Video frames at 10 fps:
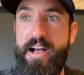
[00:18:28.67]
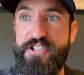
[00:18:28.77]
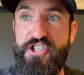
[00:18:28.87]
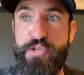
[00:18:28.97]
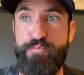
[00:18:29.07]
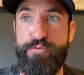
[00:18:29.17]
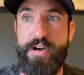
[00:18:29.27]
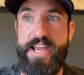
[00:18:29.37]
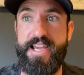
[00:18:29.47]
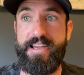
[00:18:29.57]

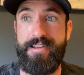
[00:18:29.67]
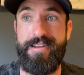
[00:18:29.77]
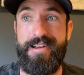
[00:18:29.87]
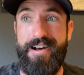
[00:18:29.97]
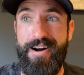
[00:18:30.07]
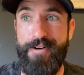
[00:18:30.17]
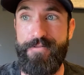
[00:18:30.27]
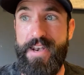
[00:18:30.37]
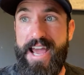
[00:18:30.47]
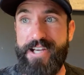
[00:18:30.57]
spring of
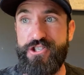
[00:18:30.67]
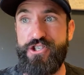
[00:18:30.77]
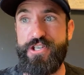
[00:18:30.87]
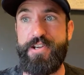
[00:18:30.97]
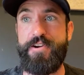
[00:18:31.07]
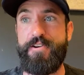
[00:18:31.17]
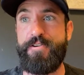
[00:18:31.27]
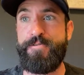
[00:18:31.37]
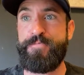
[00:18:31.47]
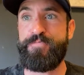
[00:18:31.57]
next year.